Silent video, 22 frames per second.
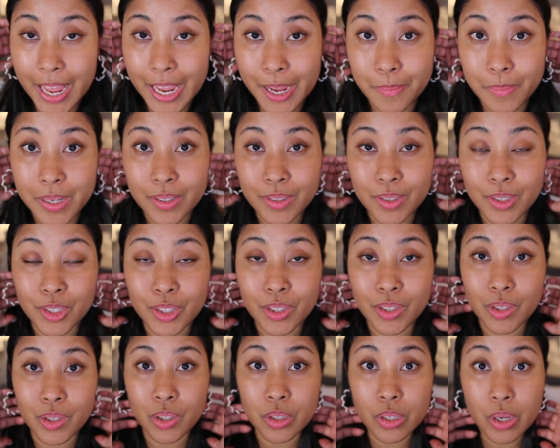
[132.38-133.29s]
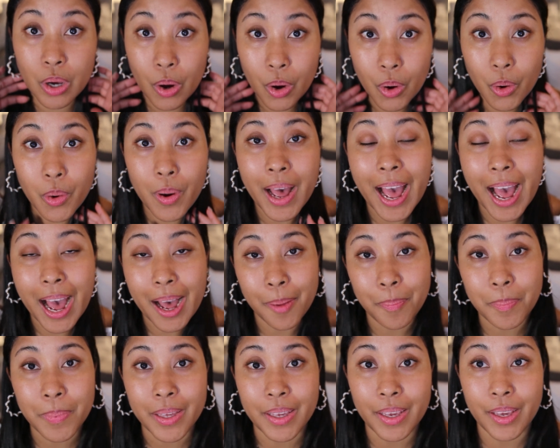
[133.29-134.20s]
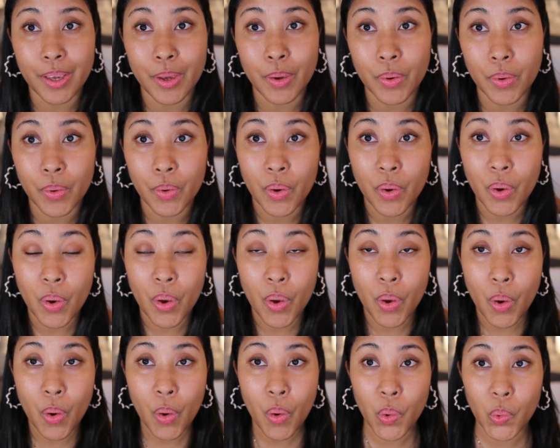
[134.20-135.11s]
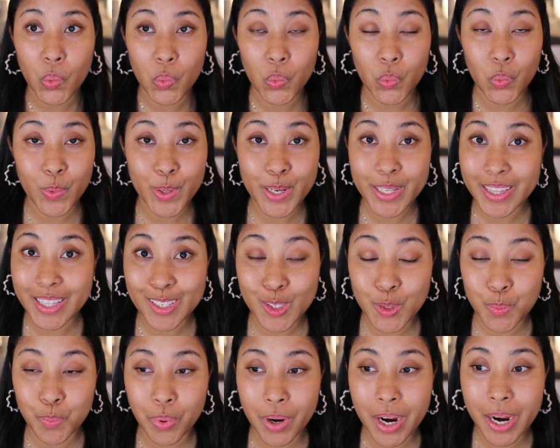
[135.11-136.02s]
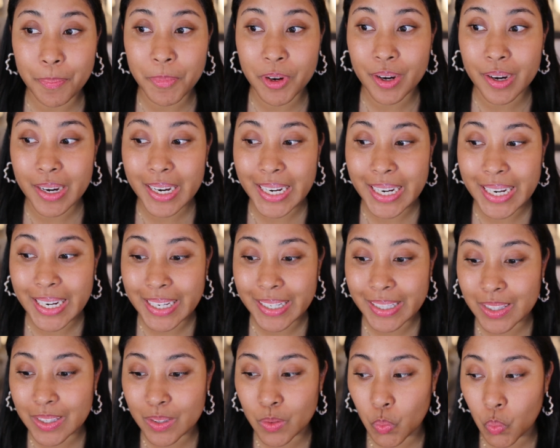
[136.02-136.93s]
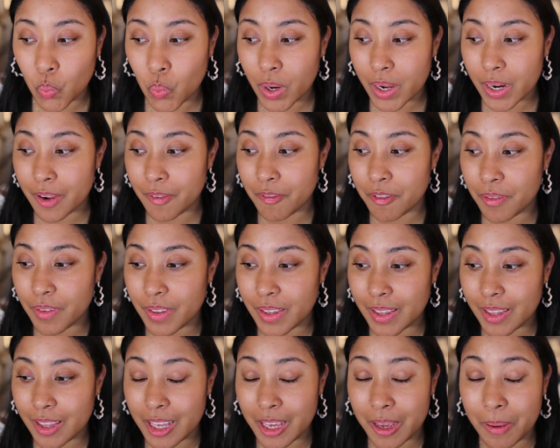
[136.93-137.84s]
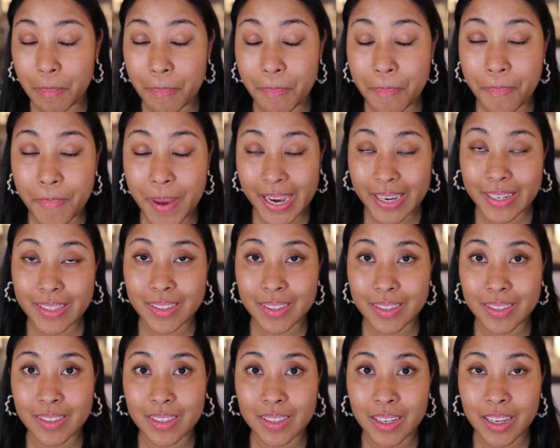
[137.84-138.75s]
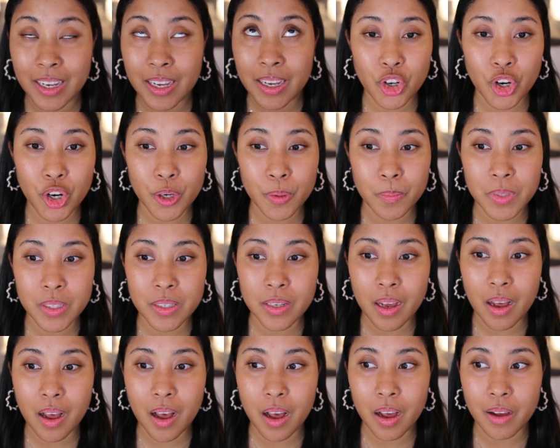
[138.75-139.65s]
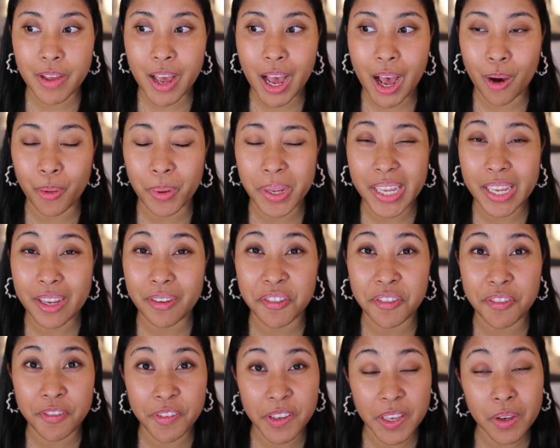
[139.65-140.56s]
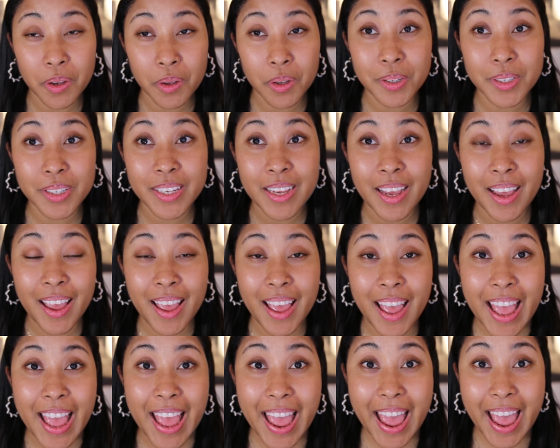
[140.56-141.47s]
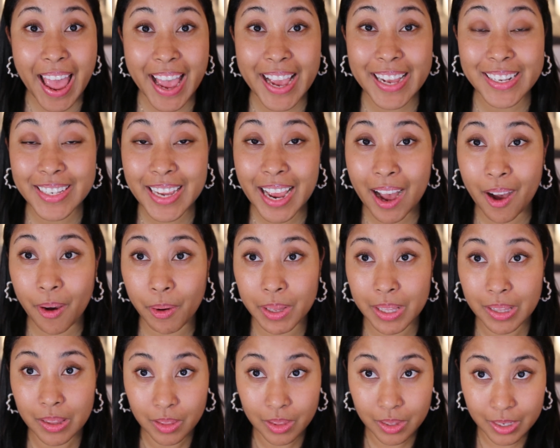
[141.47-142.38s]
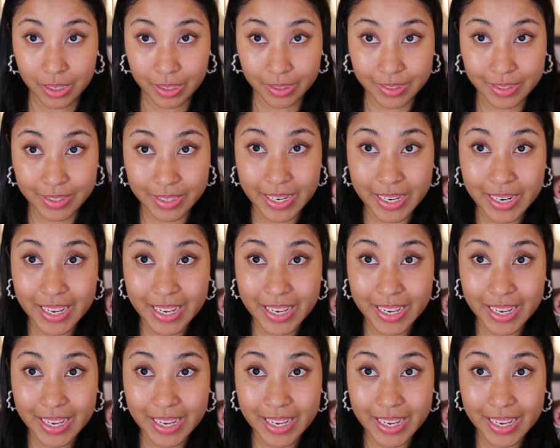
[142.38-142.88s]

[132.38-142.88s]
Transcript: I am so happy with this primer. It's one of the best in terms of how it feels and how it looks.